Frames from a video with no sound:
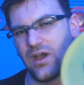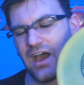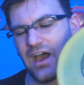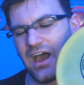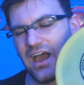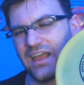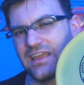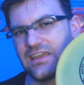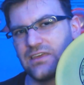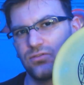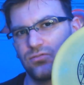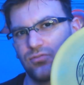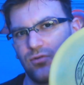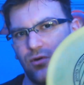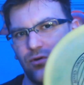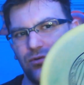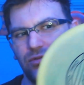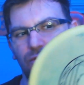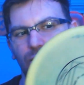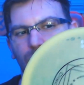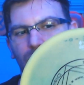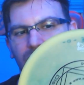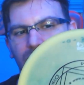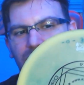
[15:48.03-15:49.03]
I can throw in
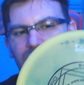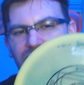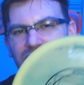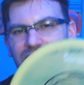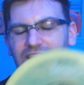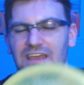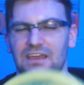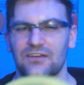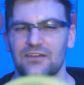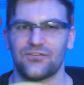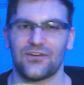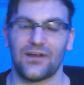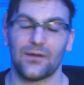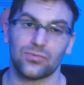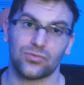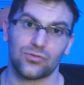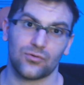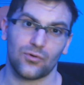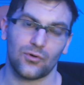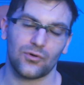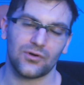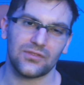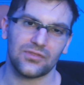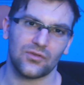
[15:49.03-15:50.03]
the woods. If I'm
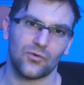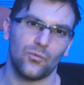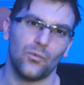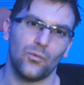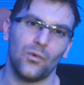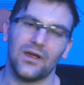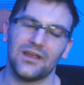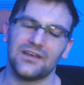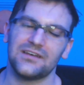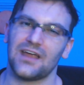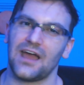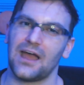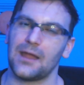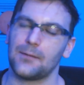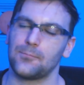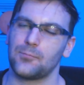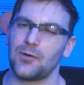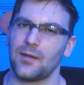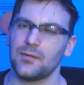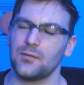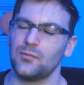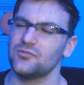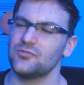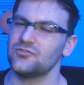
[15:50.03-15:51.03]
thrown in the wind, I
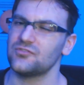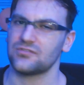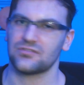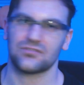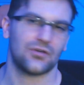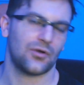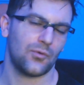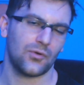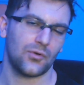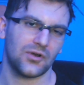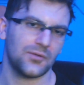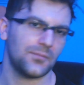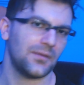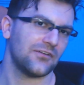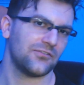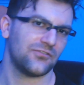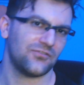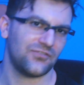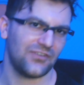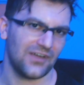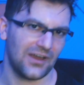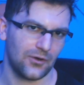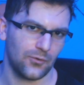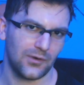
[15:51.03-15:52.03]
probably would just throw one of my
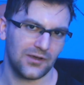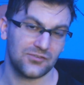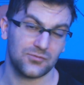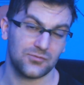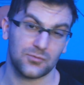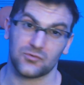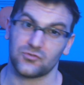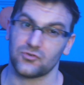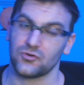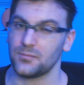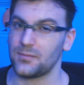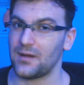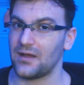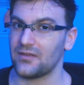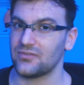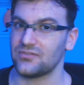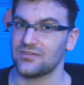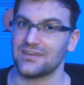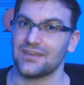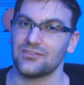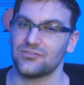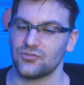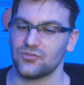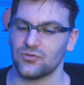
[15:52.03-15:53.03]
fairways, which we're about to
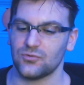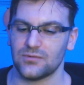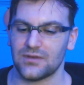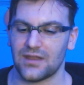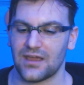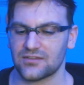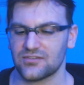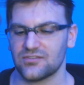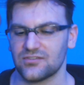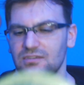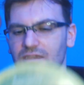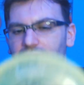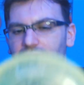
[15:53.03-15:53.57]
get to next.